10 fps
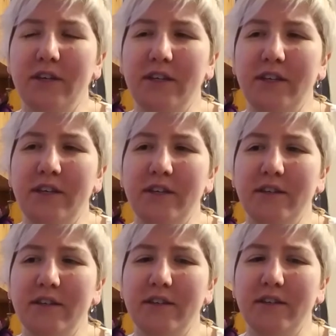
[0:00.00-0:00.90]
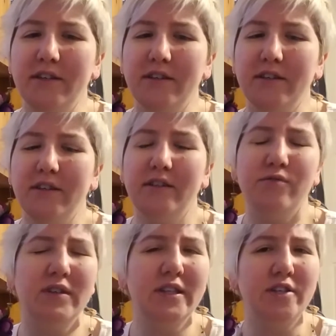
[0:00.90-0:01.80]
really
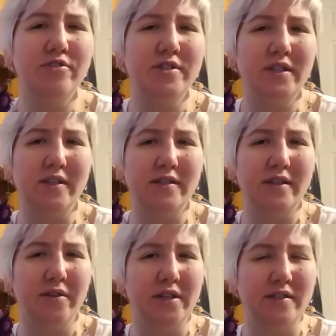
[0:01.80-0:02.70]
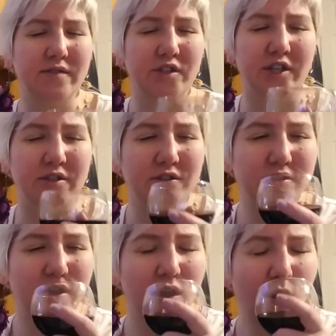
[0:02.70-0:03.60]
it's really interesting to see how things have changed.